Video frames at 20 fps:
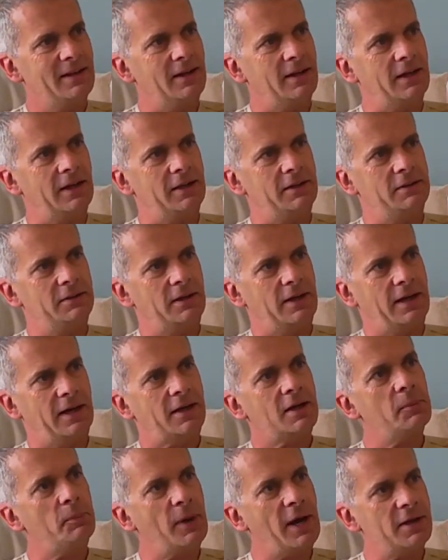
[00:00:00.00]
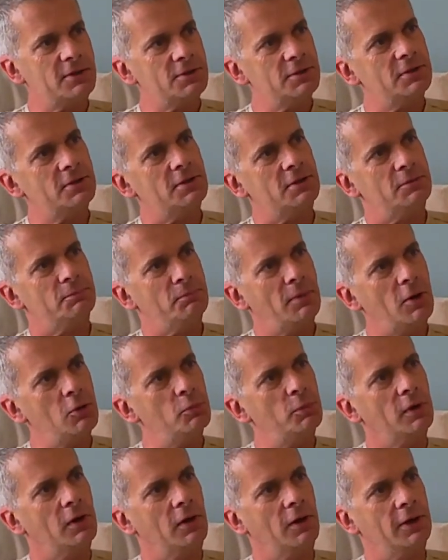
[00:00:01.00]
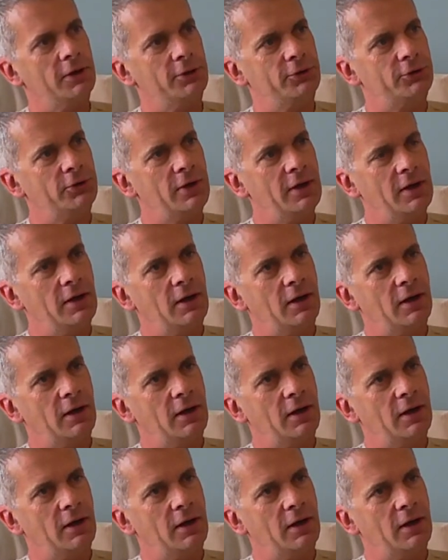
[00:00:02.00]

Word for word: and our capacity to mobilise,